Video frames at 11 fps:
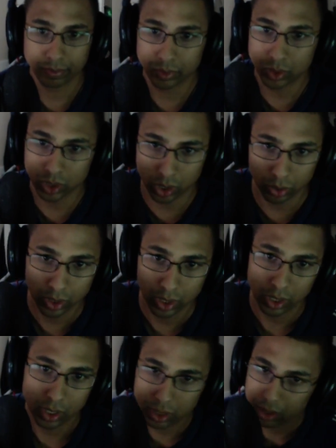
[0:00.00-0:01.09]
So
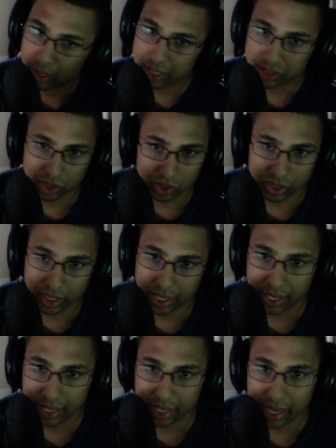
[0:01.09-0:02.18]
that's just
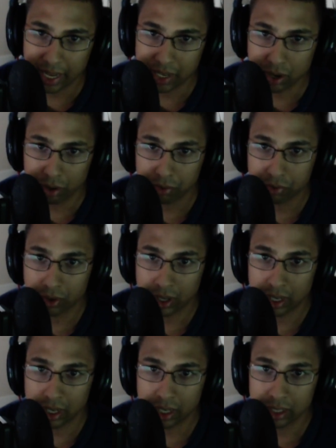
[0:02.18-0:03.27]
a
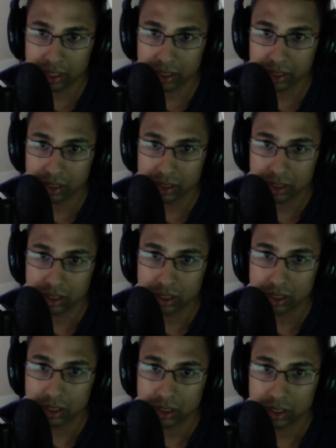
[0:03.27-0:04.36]
nerf
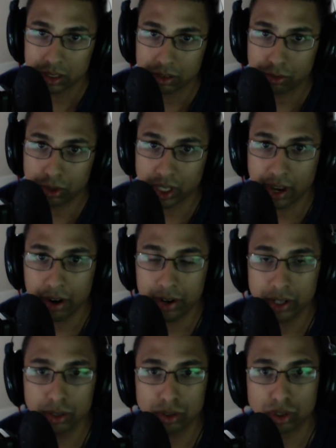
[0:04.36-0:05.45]
for the
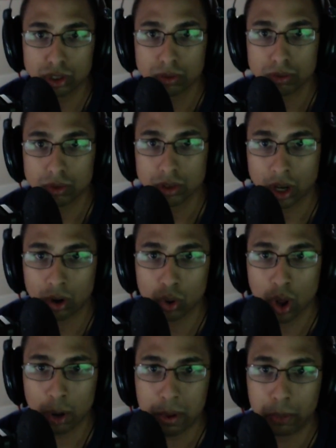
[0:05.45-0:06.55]
carriers. Not a whole lot
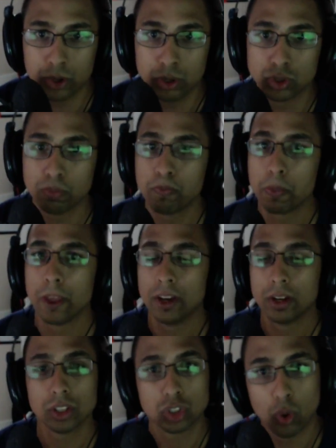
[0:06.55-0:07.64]
of people use them.
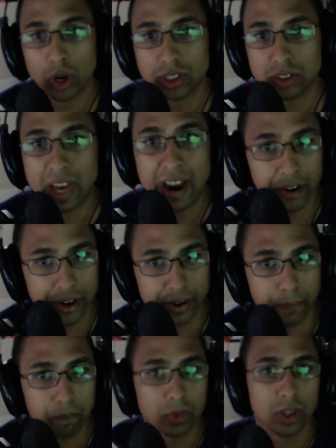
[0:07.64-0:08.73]
Let's go on to Terran,
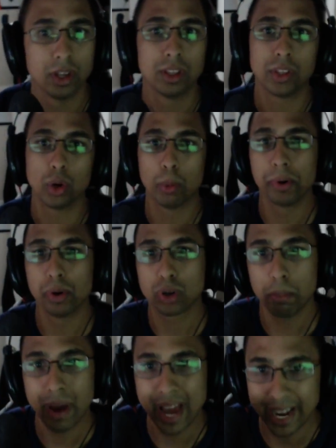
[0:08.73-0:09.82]
the orbital
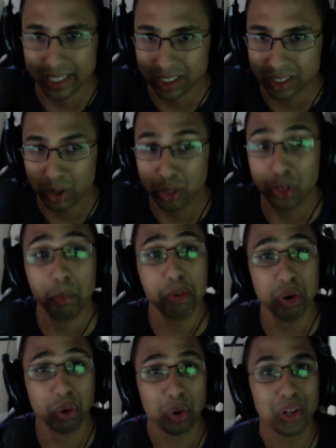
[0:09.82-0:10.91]
command. The
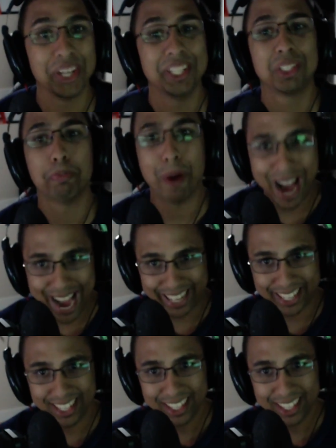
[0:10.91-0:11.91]
mule is back.